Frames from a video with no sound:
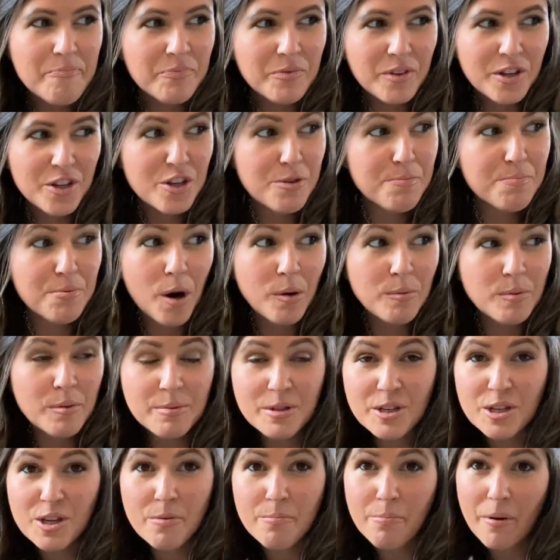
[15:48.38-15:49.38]
You
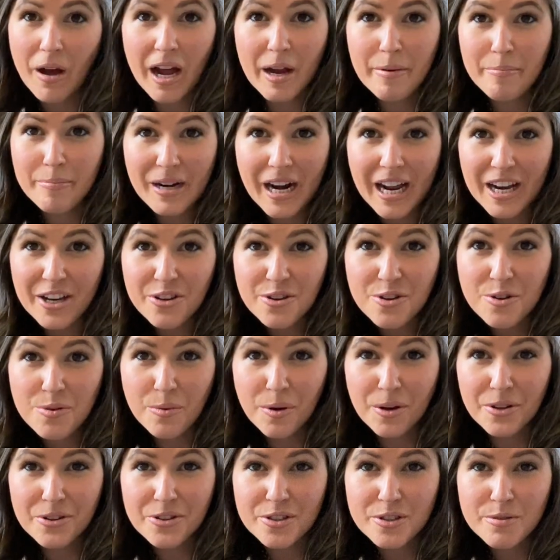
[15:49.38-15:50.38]
probably could buy brand new
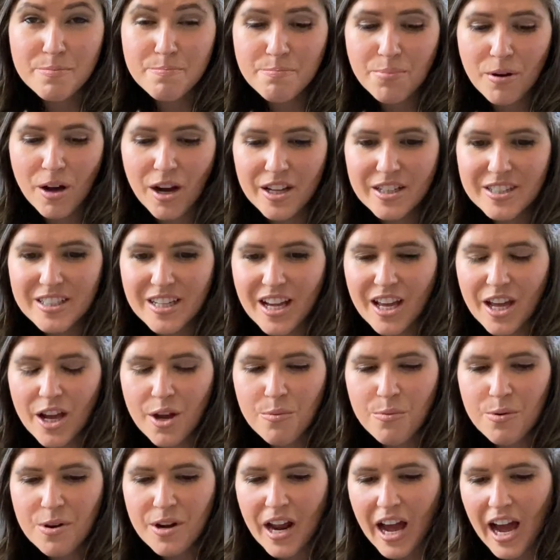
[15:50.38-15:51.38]
ones, but
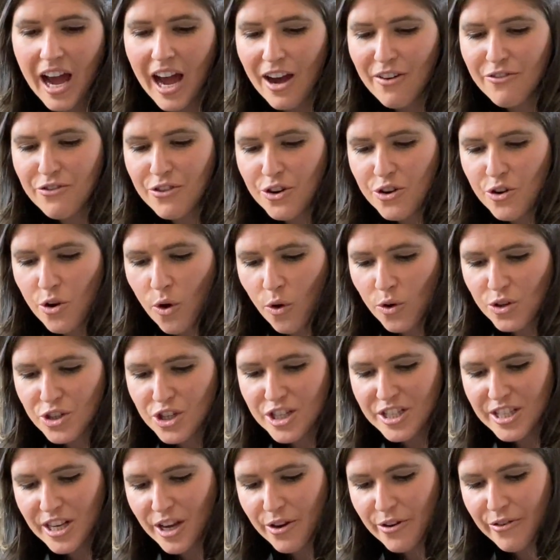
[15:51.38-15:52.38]
it wouldn't have the
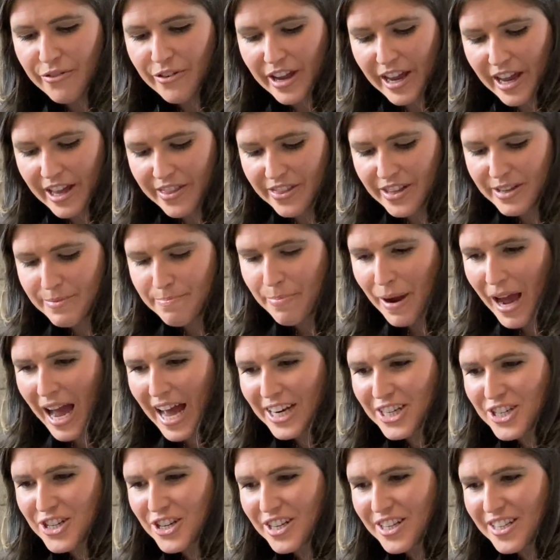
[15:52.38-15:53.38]
notches out of it and the
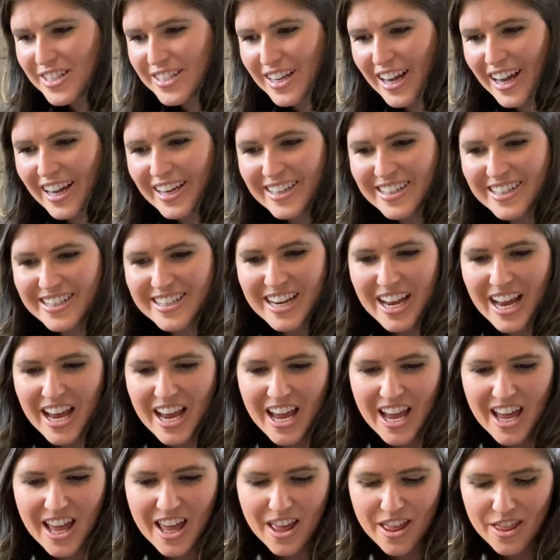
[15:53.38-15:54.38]
bashes and
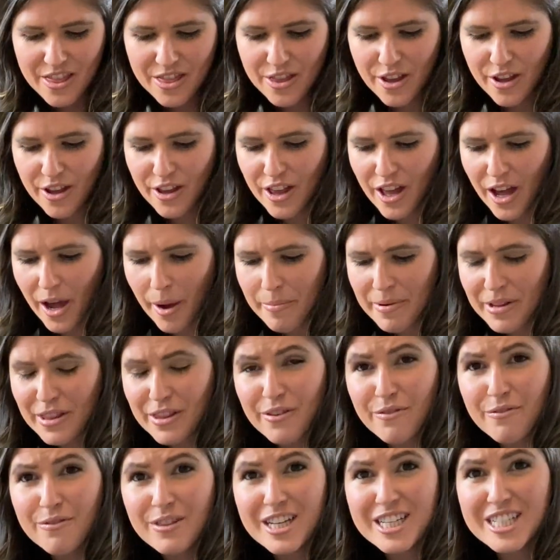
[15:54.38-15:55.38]
the, I mean,
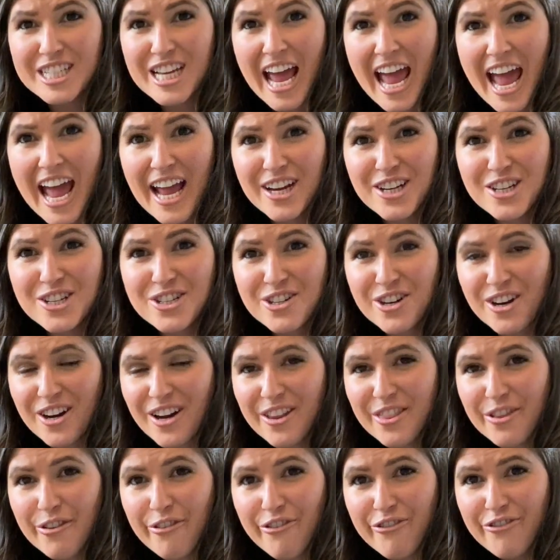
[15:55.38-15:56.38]
the, the texture
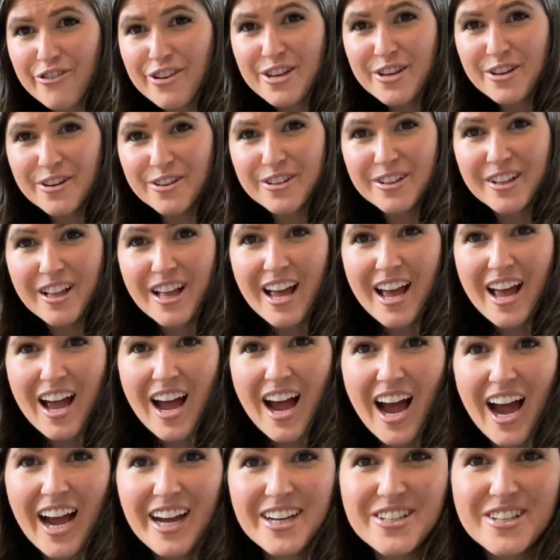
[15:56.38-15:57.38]
and the feel.
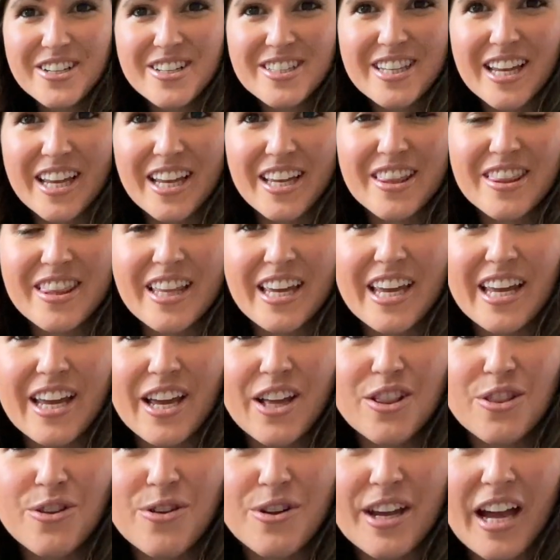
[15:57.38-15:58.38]
I just think they
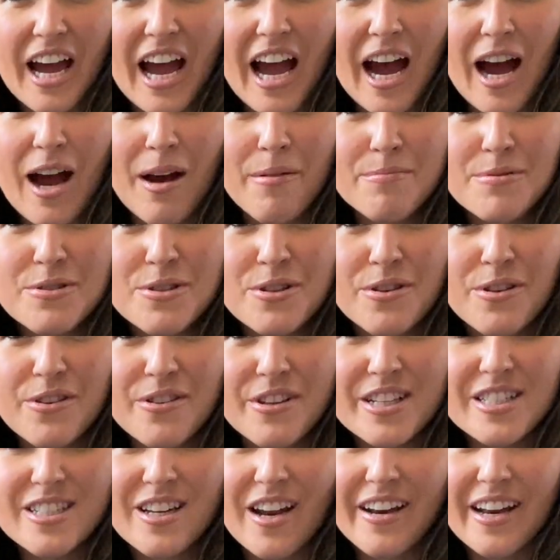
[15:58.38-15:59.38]
look
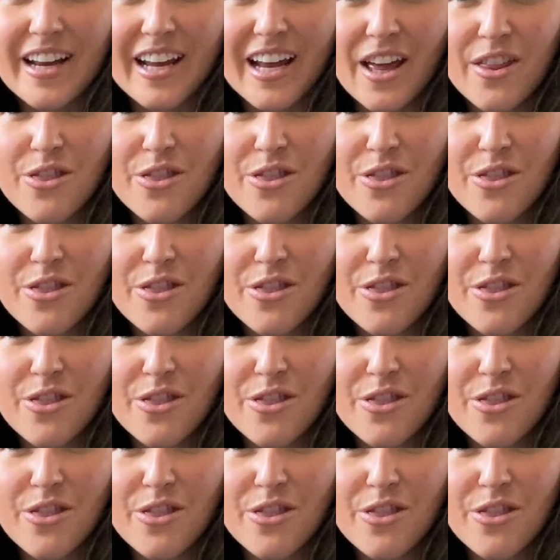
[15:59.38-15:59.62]
absolutely stunning.